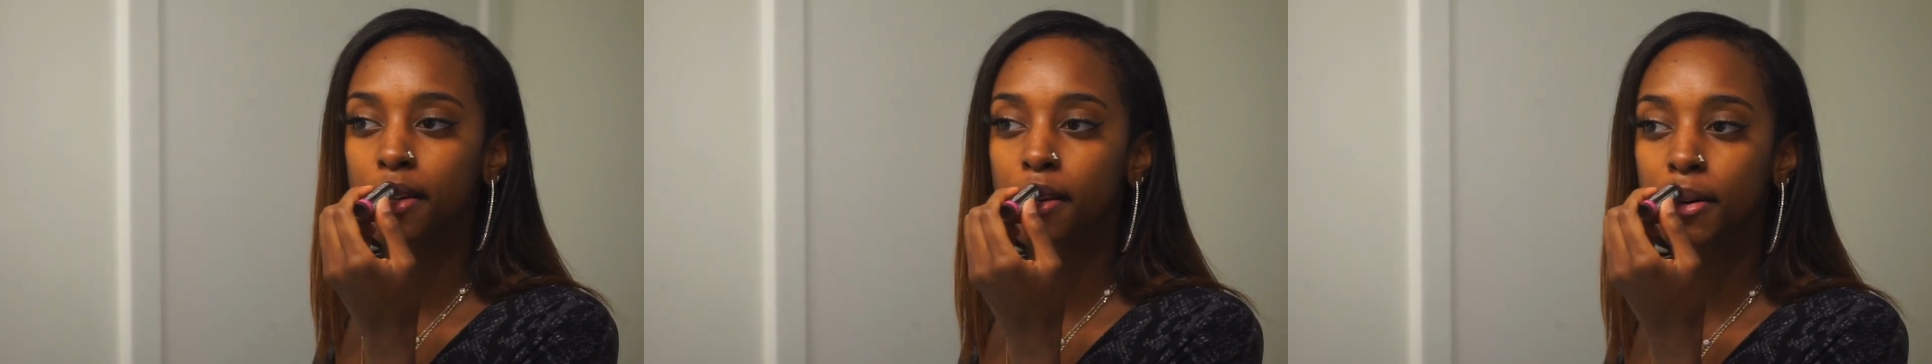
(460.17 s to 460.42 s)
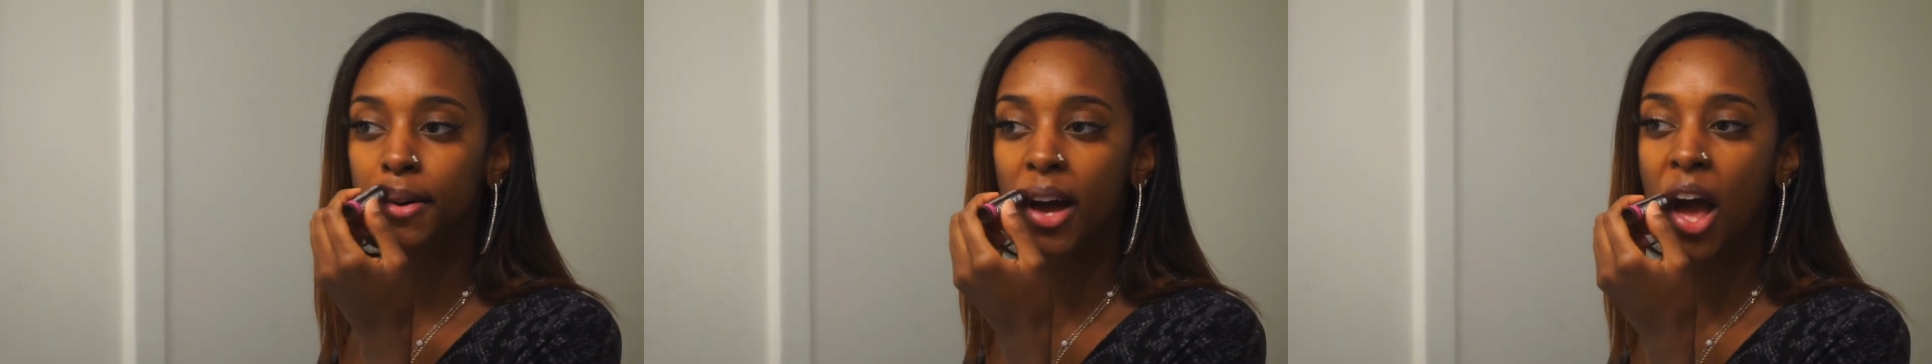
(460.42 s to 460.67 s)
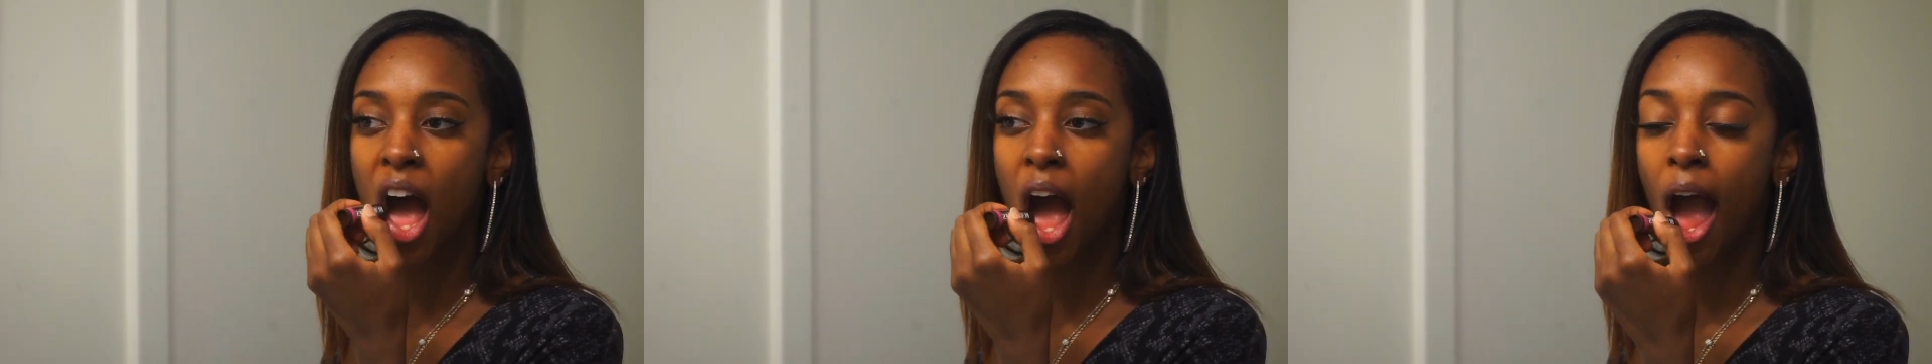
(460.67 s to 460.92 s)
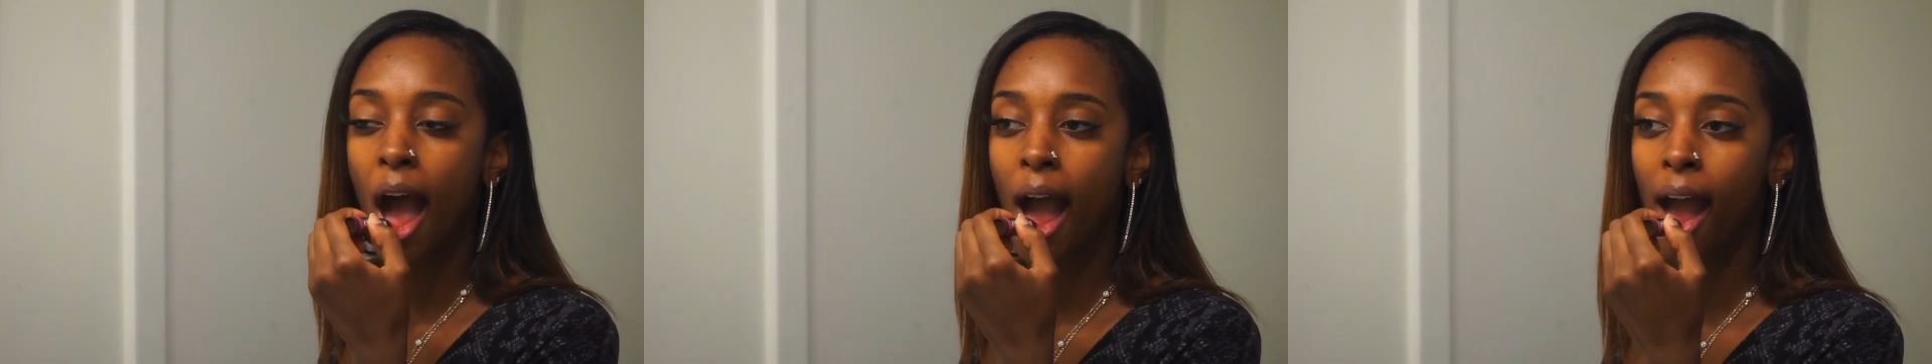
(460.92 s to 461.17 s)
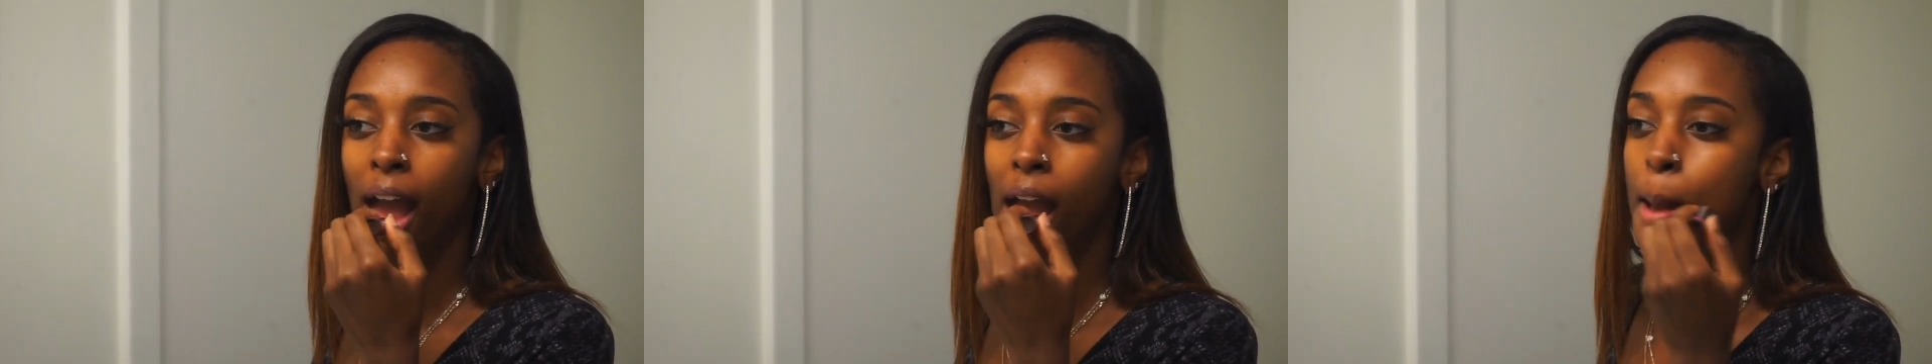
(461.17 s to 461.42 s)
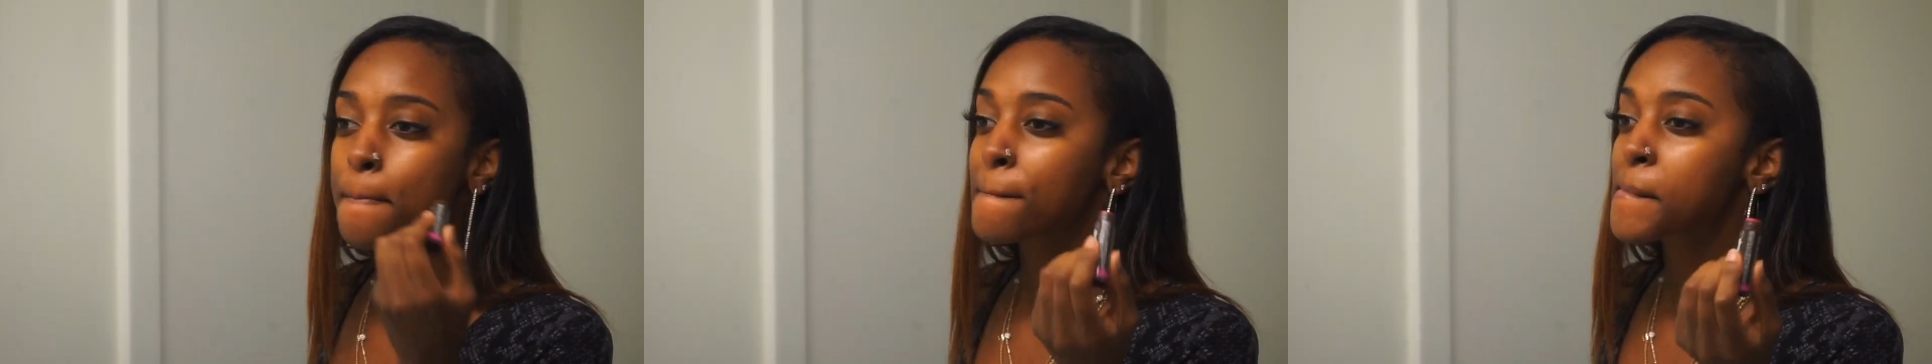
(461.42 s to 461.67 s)
little
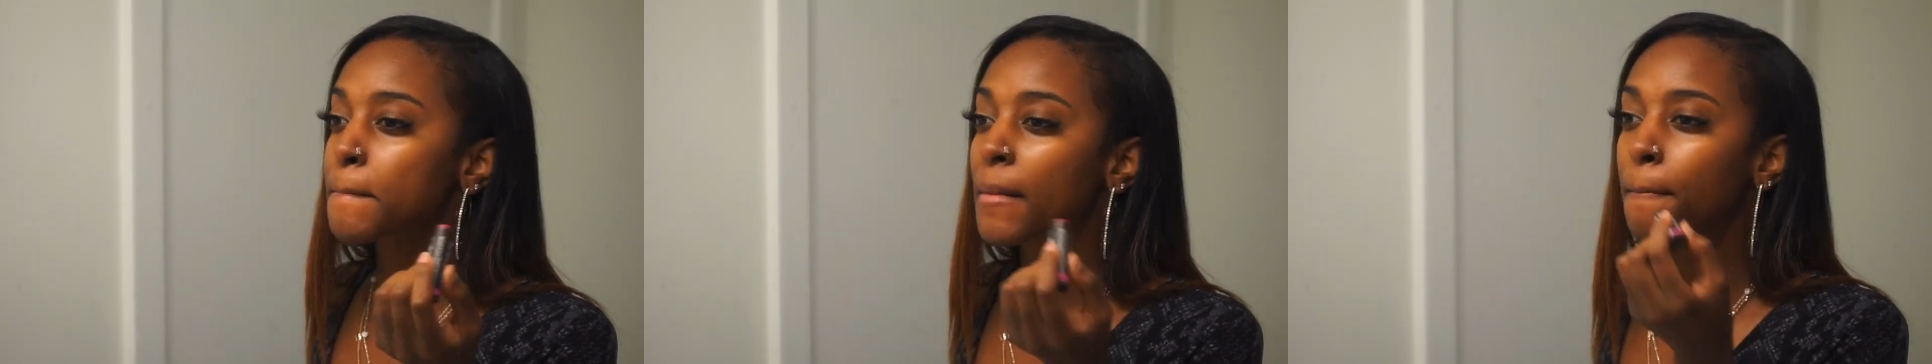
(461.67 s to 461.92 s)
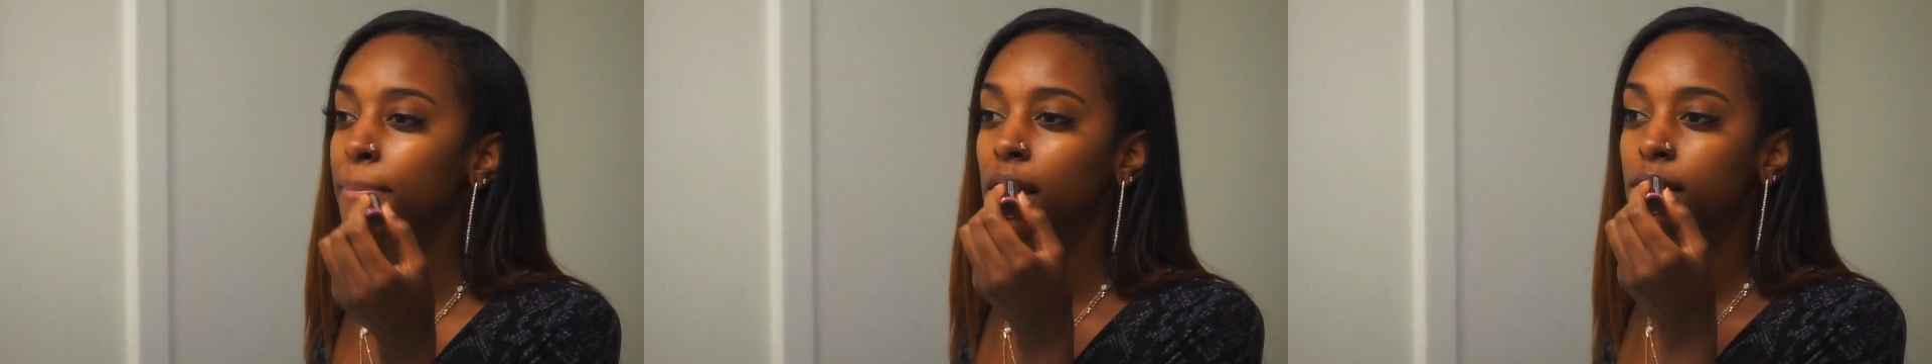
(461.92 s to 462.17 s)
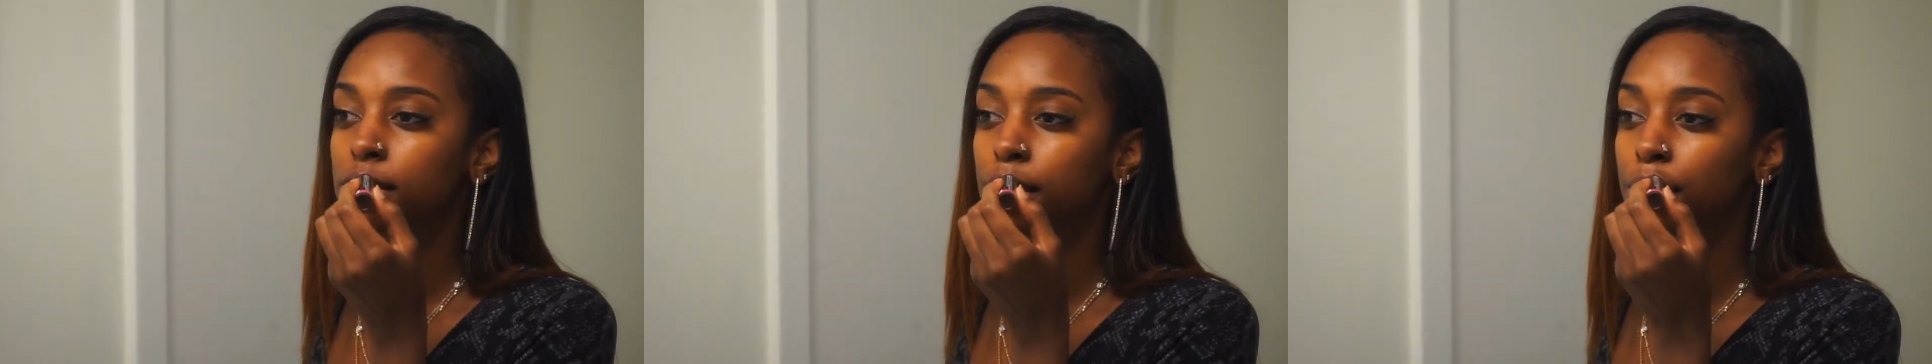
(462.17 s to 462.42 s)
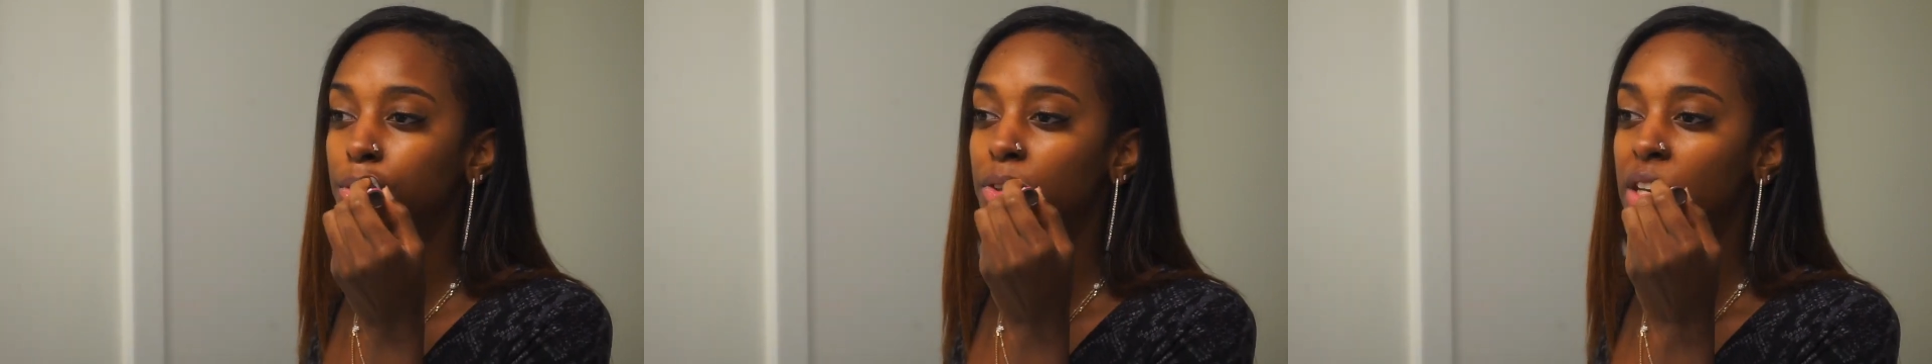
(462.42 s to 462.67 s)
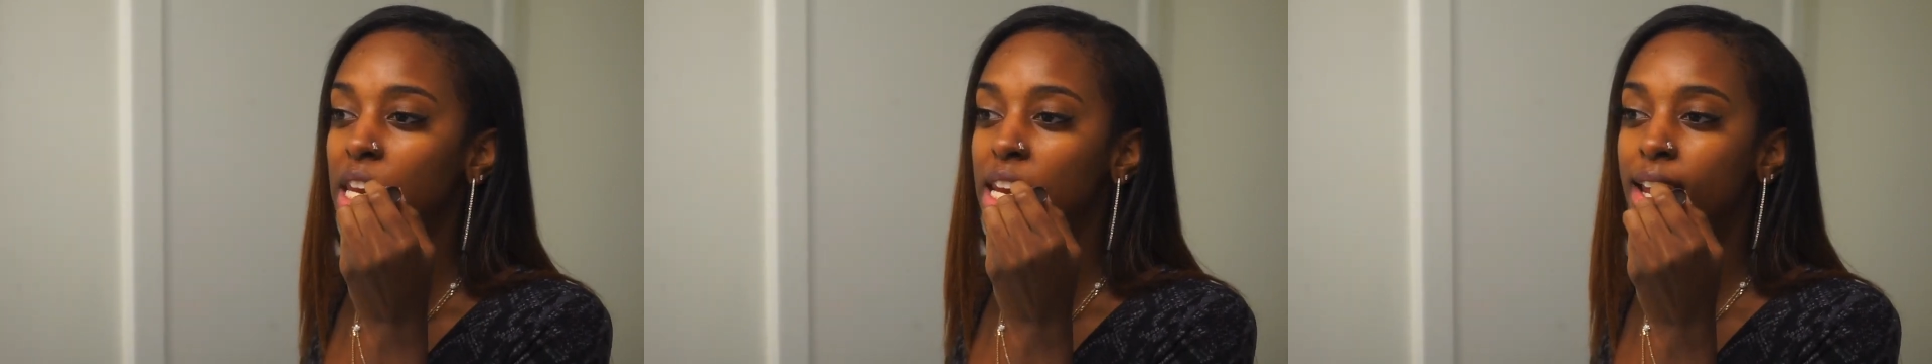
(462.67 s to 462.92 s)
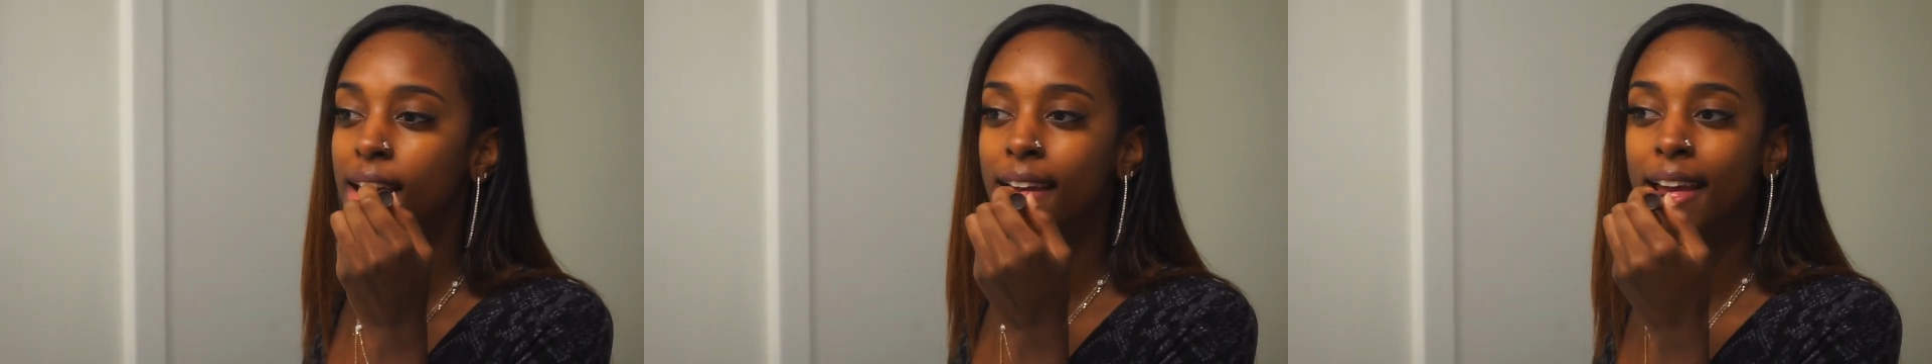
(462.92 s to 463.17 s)
pink tone and